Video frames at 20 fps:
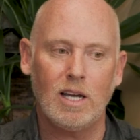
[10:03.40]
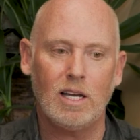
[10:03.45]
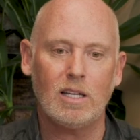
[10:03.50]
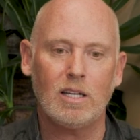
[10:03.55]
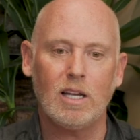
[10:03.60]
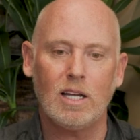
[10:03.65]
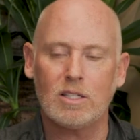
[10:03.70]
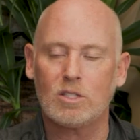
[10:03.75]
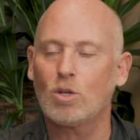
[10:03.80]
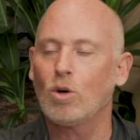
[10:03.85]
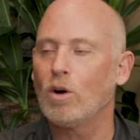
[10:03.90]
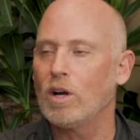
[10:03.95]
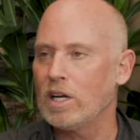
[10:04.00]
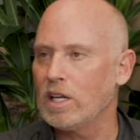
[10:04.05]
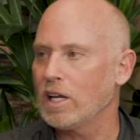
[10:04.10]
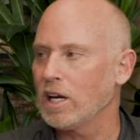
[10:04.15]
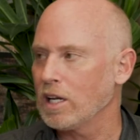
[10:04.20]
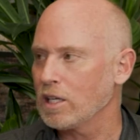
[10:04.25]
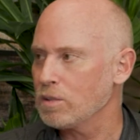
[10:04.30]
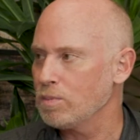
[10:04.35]
it, it's
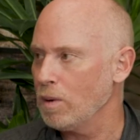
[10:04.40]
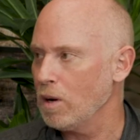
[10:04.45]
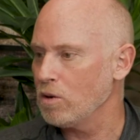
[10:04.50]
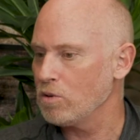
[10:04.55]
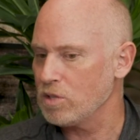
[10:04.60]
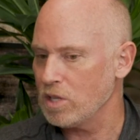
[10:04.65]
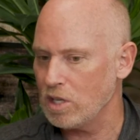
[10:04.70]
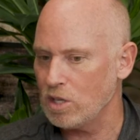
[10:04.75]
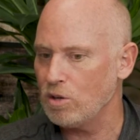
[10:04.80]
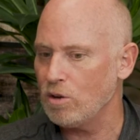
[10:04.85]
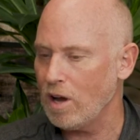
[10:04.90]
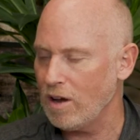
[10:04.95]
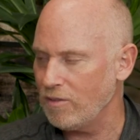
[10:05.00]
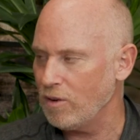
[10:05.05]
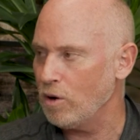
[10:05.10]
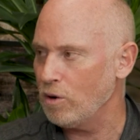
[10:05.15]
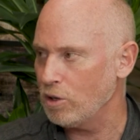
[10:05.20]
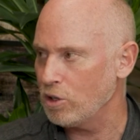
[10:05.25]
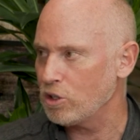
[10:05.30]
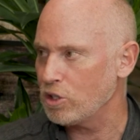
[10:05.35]
going to get exposed that you
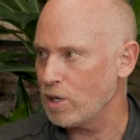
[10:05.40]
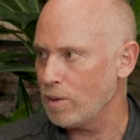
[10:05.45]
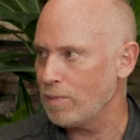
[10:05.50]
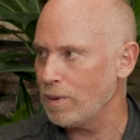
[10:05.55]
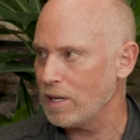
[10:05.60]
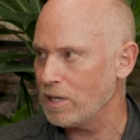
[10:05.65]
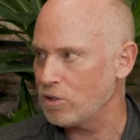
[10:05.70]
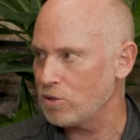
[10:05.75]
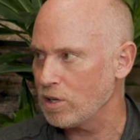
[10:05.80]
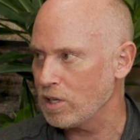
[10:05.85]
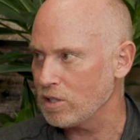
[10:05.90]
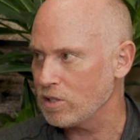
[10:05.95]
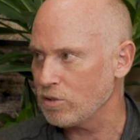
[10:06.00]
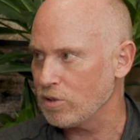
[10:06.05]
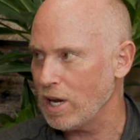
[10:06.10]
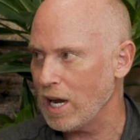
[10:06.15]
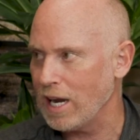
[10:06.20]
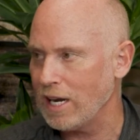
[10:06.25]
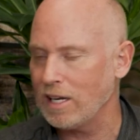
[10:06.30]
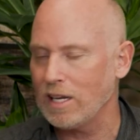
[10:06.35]
have ownership
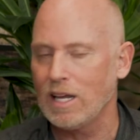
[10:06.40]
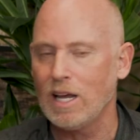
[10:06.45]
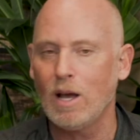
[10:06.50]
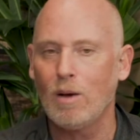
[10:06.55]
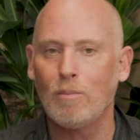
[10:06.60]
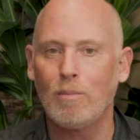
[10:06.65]
interests, right?